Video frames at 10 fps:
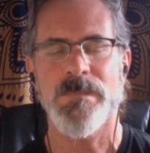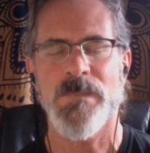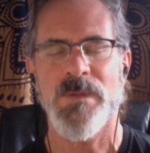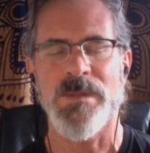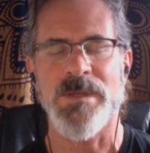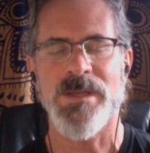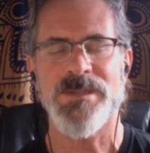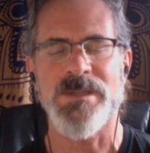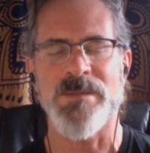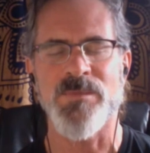
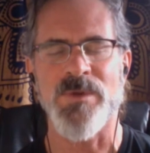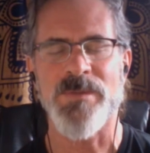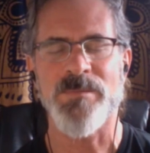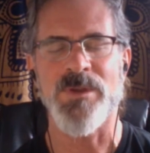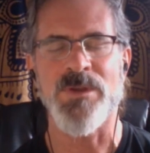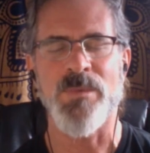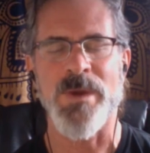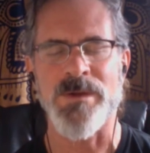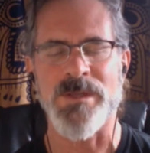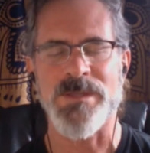Next in breath, bring
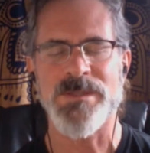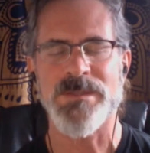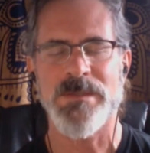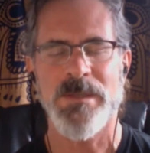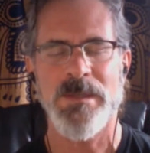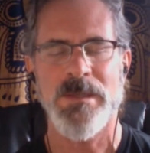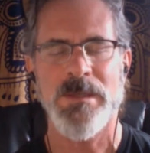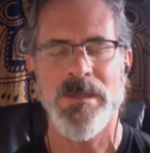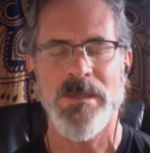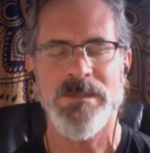awareness
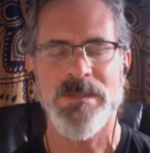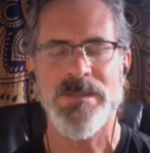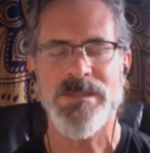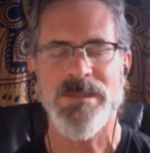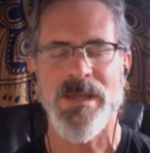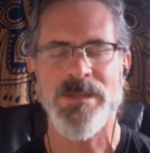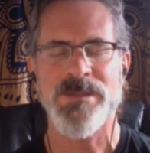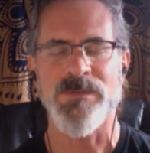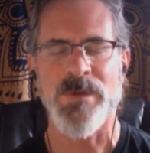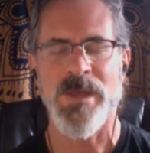to the sides of
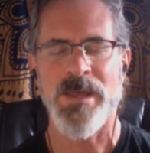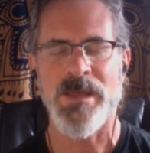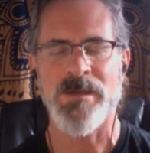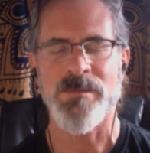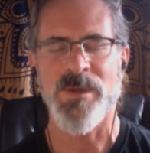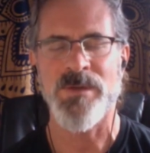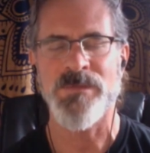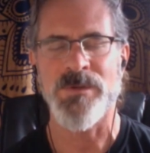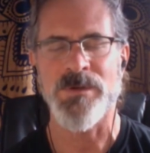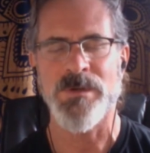your head, above
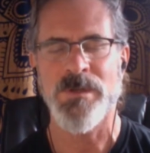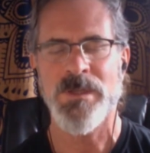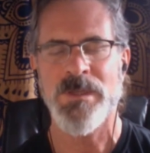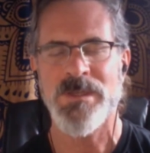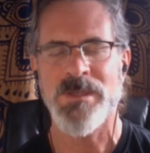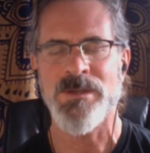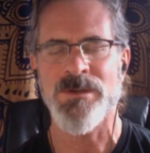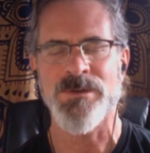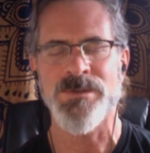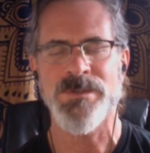your
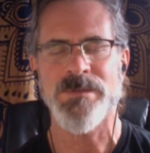ears.